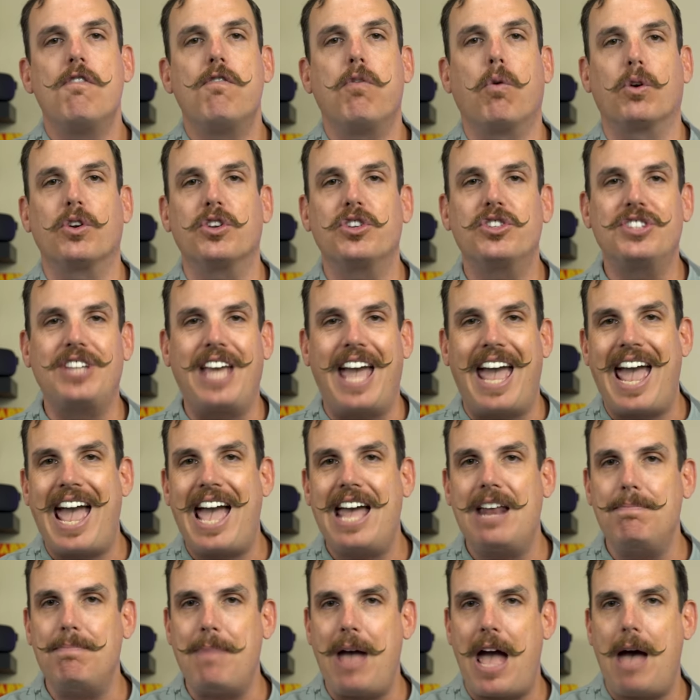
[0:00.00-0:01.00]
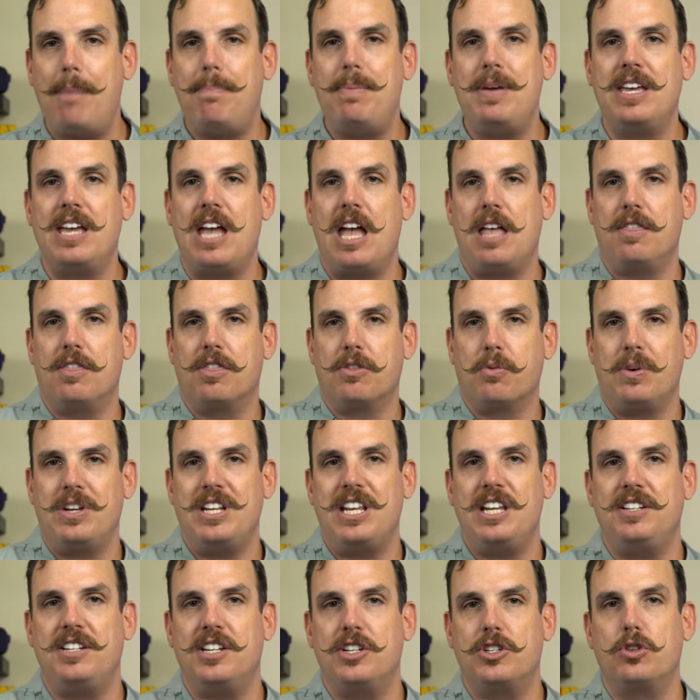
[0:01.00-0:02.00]
for scan, mapping, and
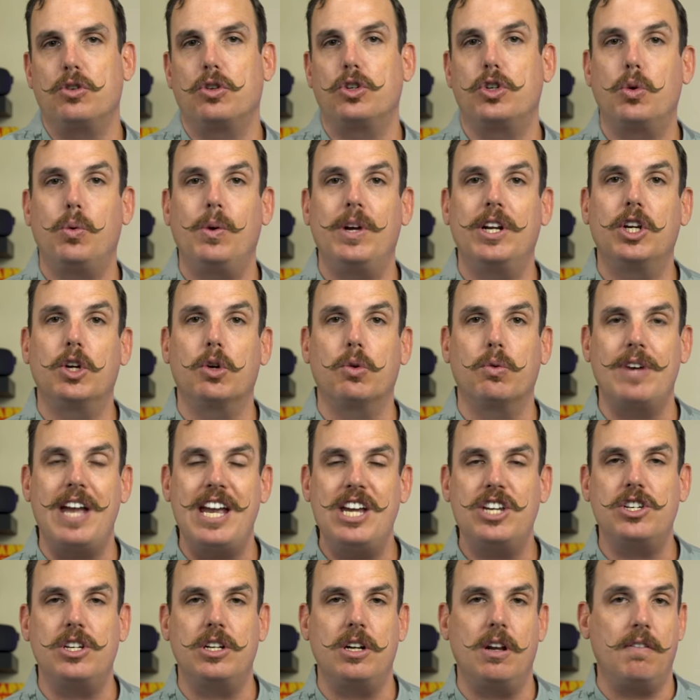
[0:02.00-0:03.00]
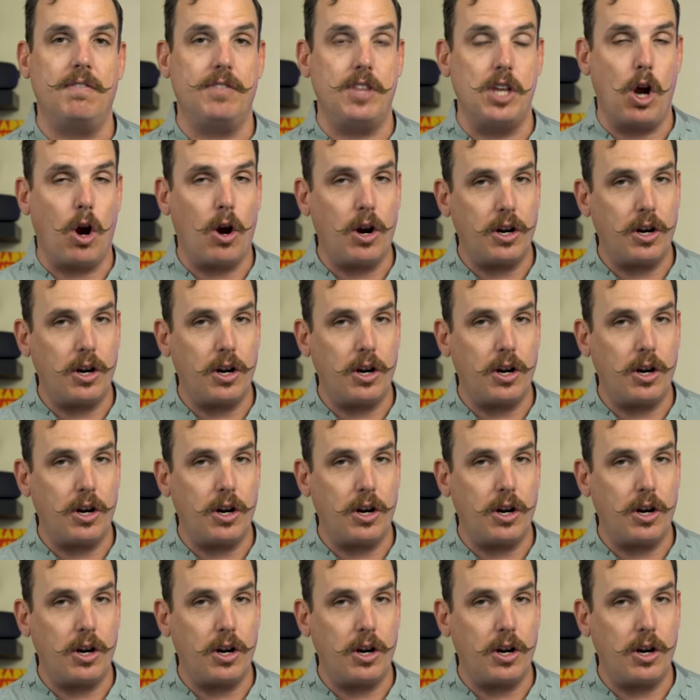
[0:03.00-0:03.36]
3D digital twin creation of the